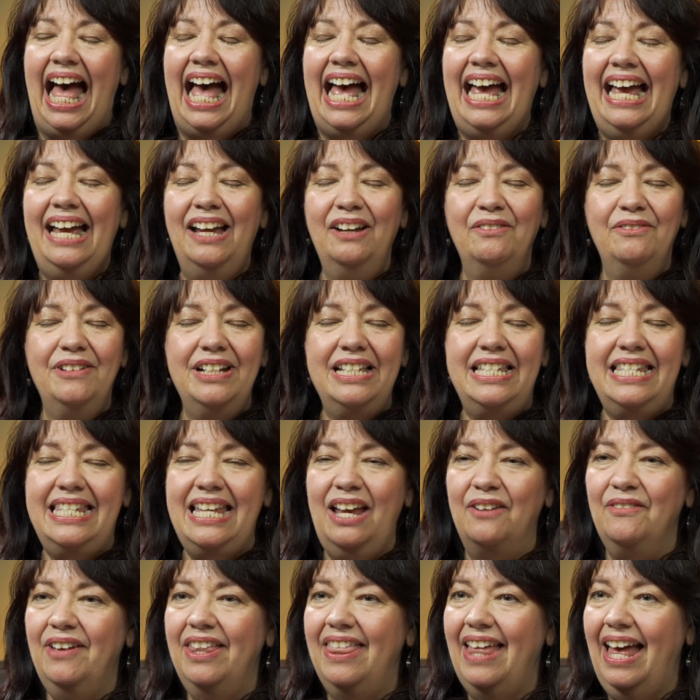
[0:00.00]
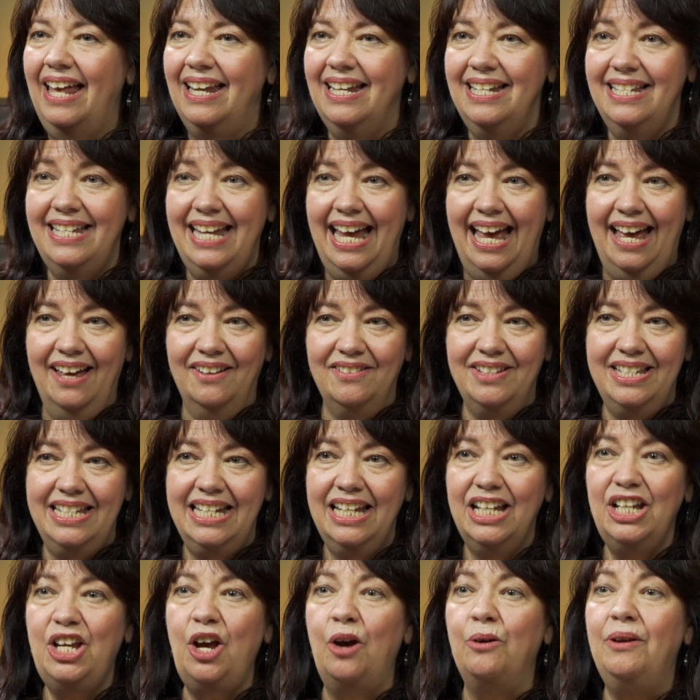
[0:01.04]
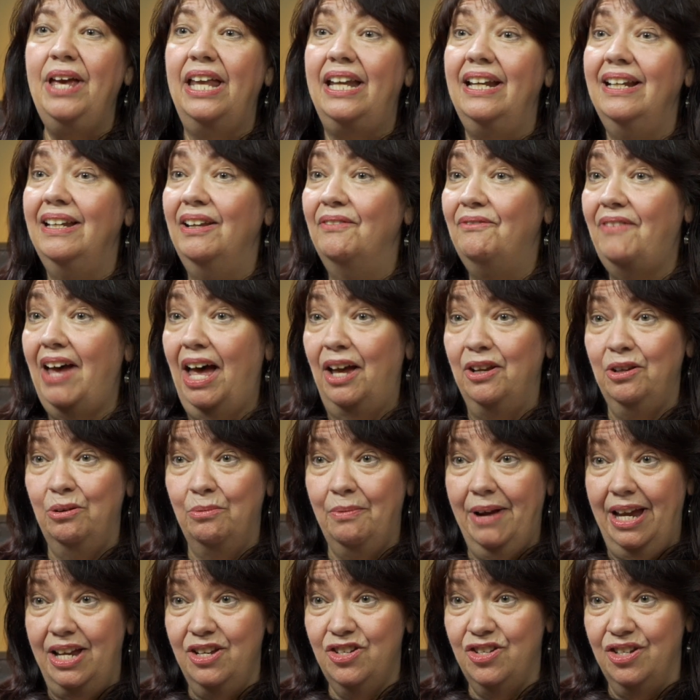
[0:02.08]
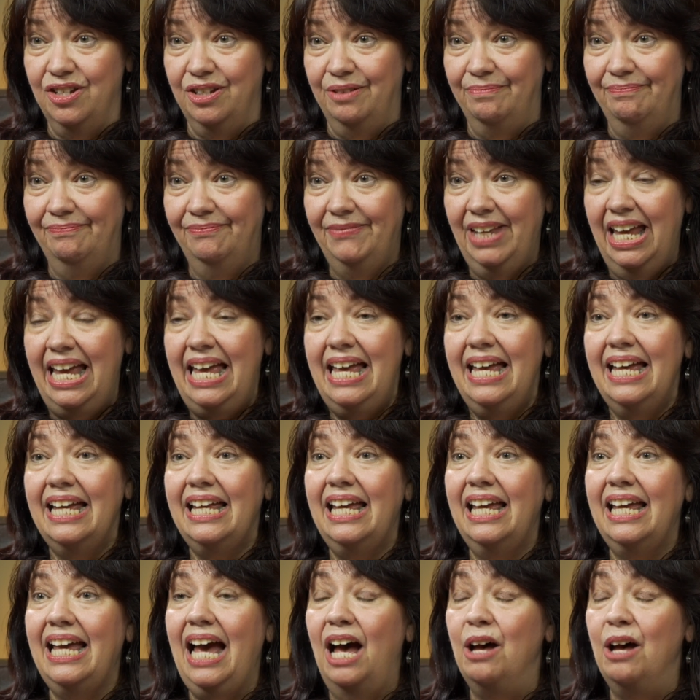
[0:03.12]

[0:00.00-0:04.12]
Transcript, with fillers: I would say without a doubt, go get an evaluation.